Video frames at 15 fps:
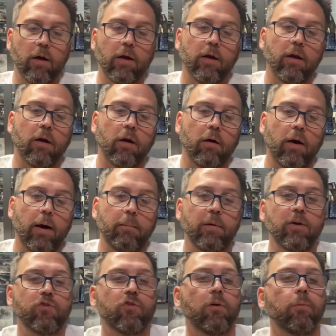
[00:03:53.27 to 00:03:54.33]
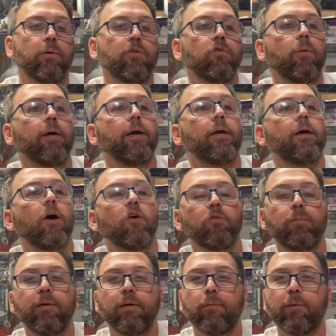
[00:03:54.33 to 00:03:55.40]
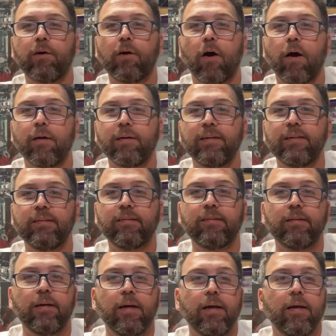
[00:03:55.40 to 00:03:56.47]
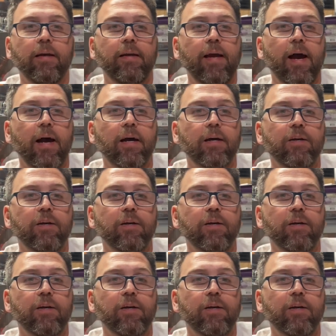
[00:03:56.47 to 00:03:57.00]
you know, I'm not sure which way it goes. But regardless, yeah,